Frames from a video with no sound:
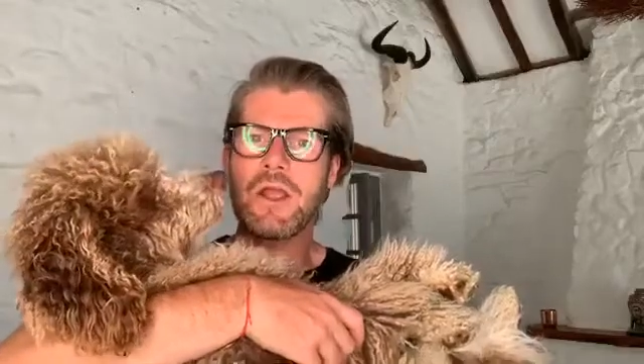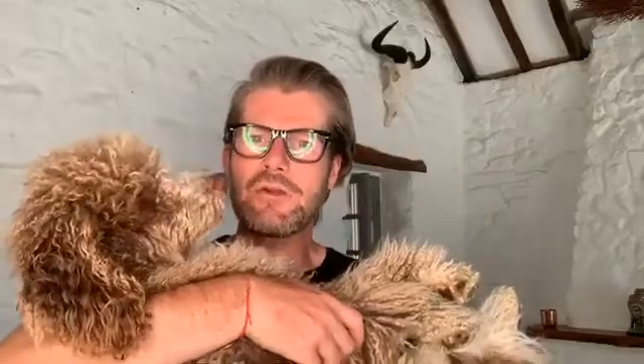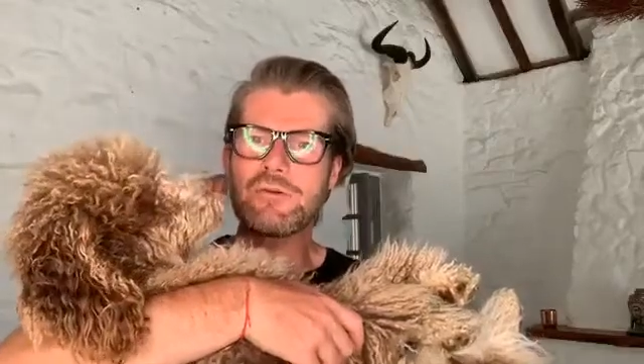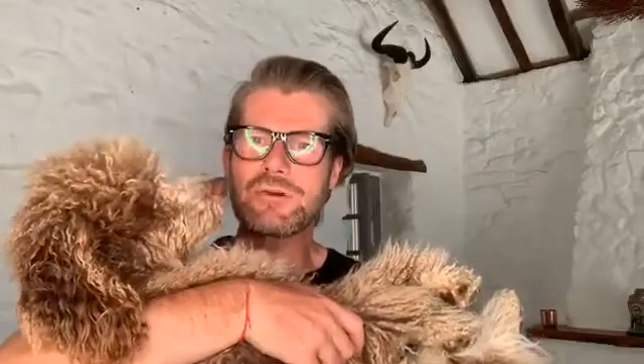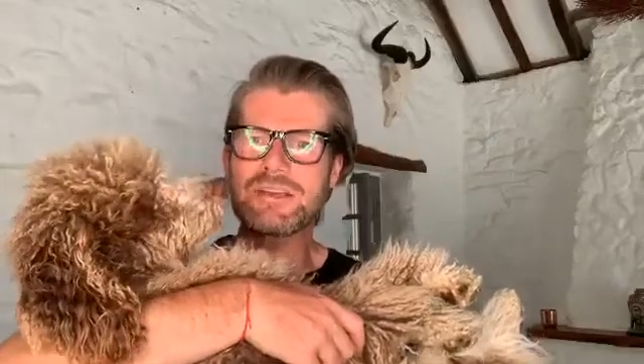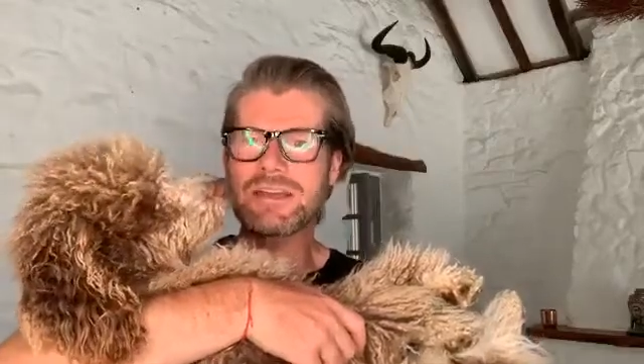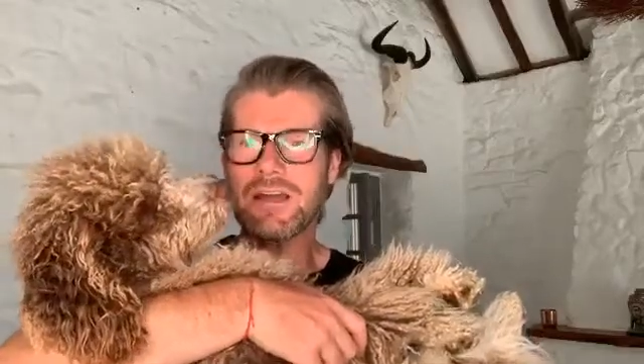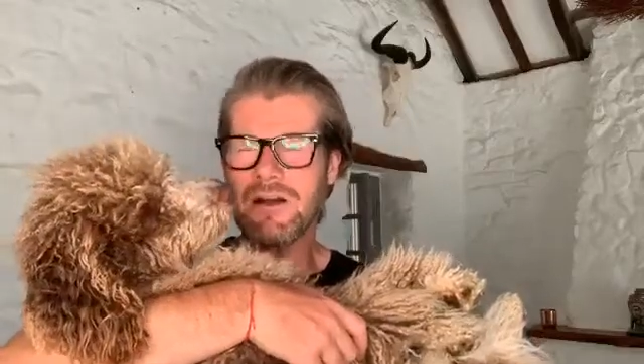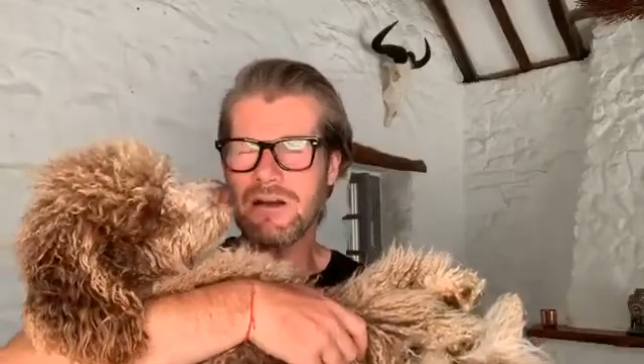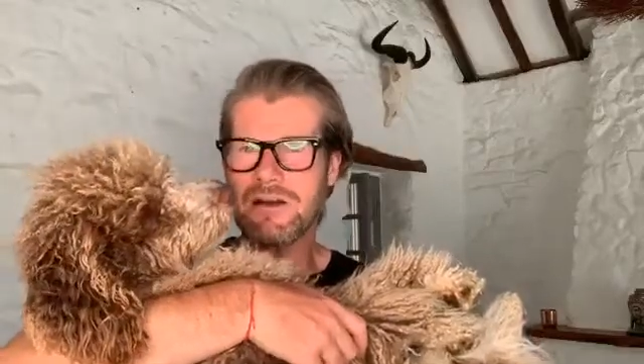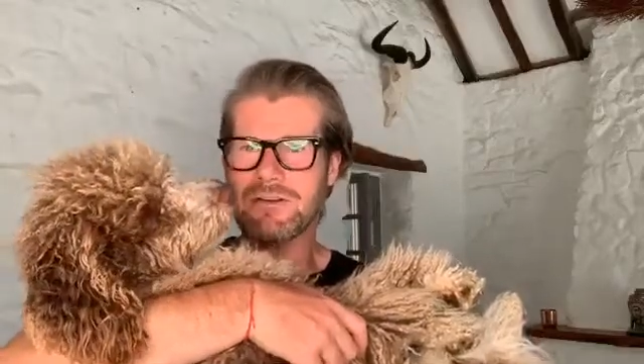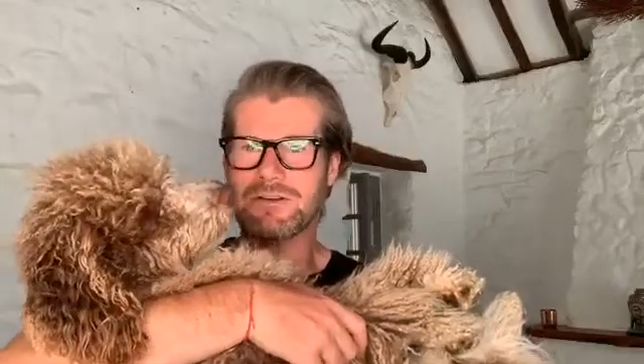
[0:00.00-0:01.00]
who
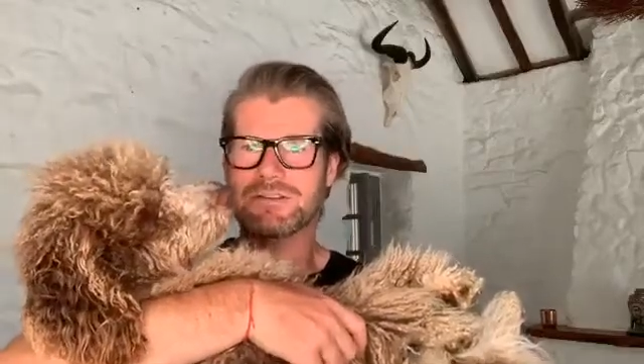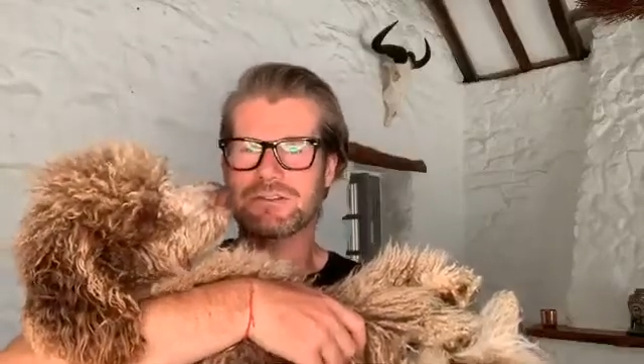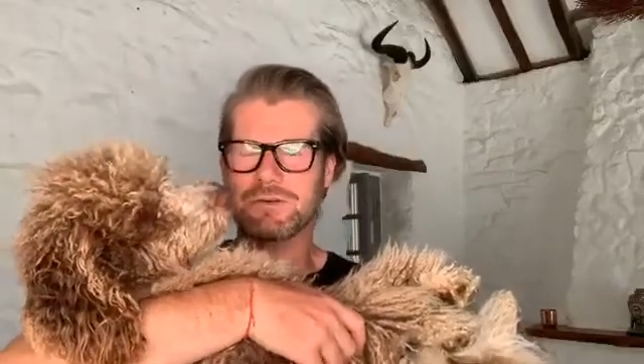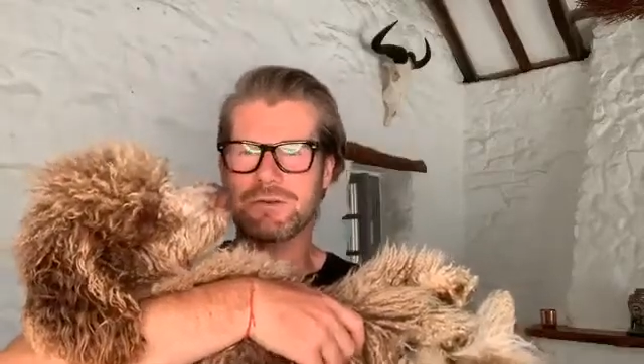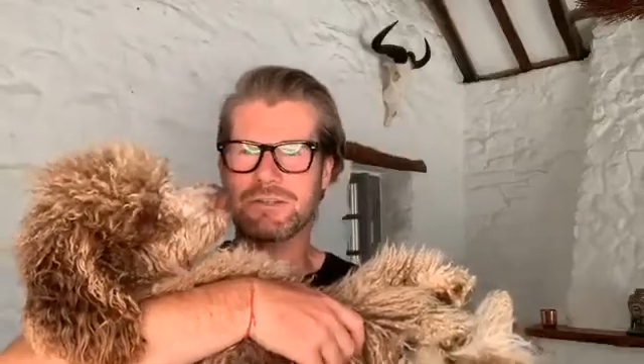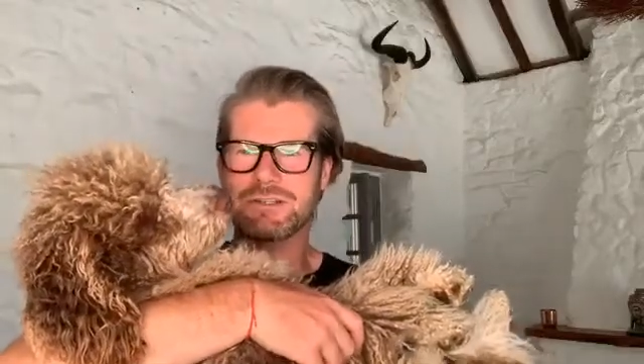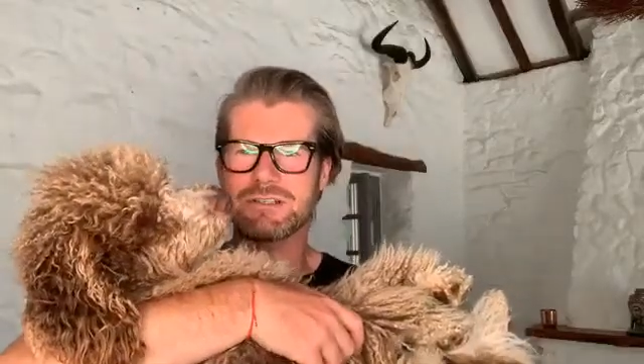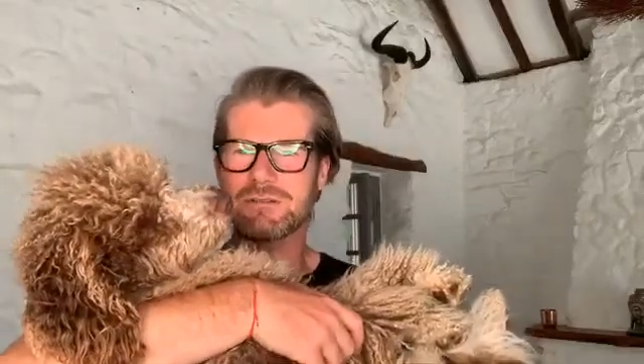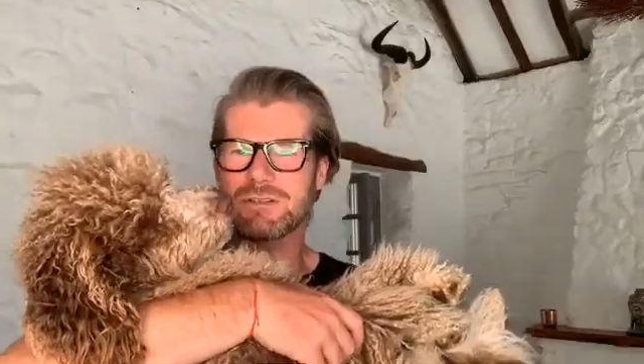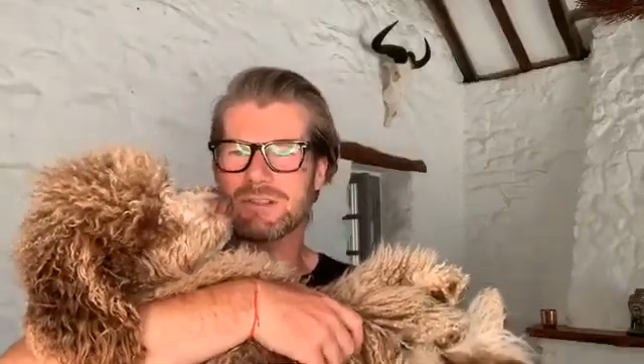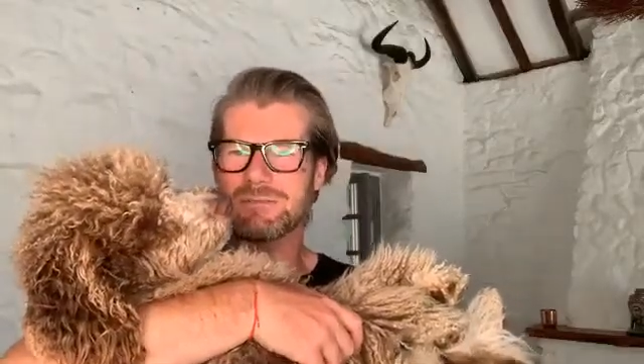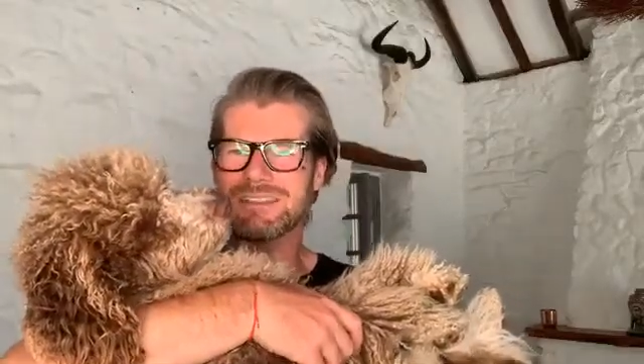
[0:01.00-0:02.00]
can't join us due
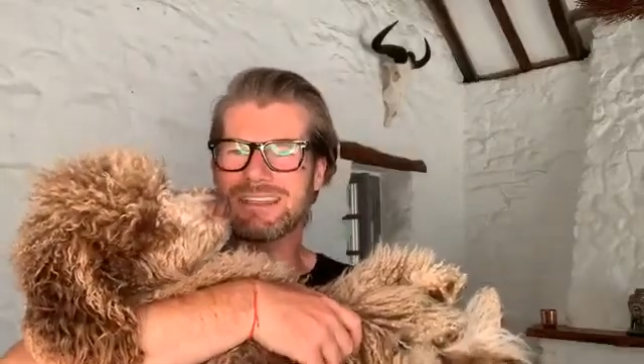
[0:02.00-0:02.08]
to some